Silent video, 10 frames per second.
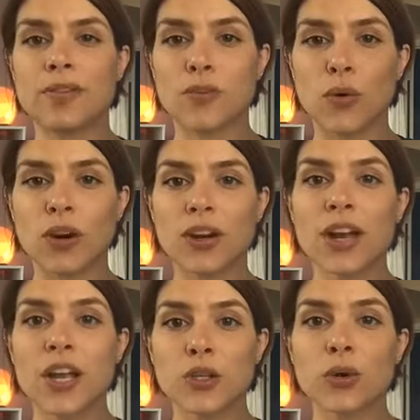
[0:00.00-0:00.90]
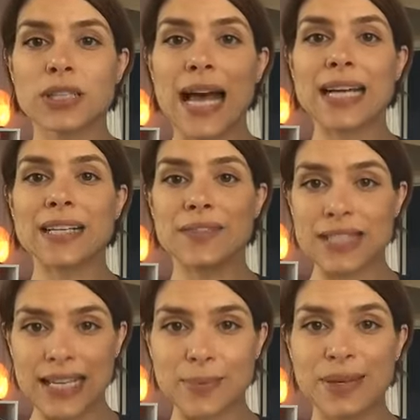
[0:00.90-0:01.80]
for your lack of
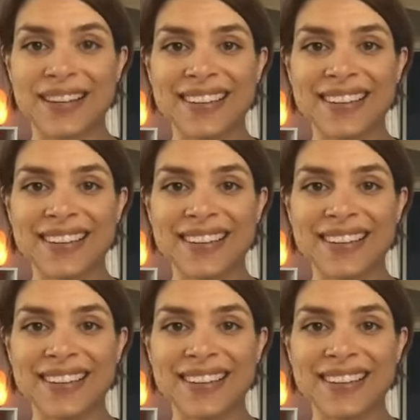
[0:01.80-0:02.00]
sleep.